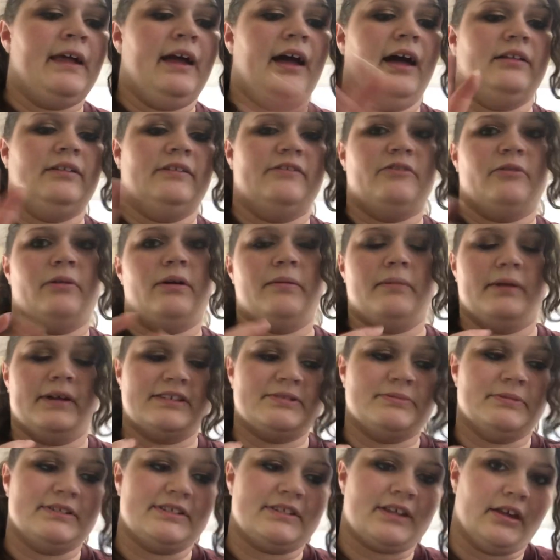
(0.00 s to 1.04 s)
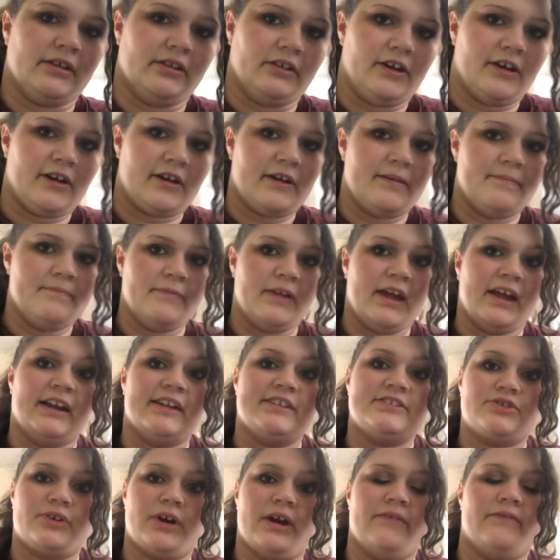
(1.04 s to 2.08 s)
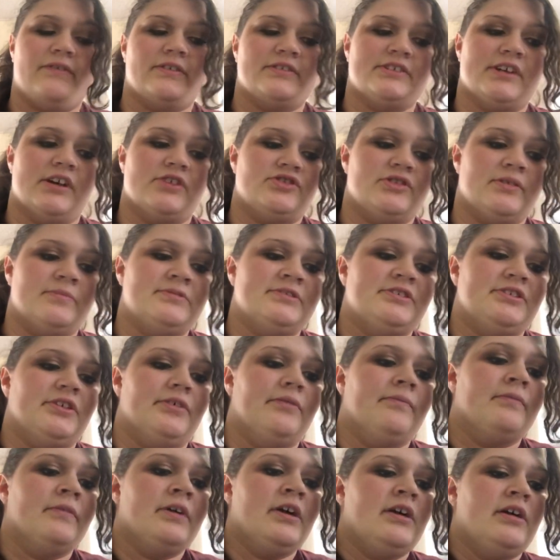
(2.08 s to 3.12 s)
I love the way it makes my skin look, and it's great for touch-ups too.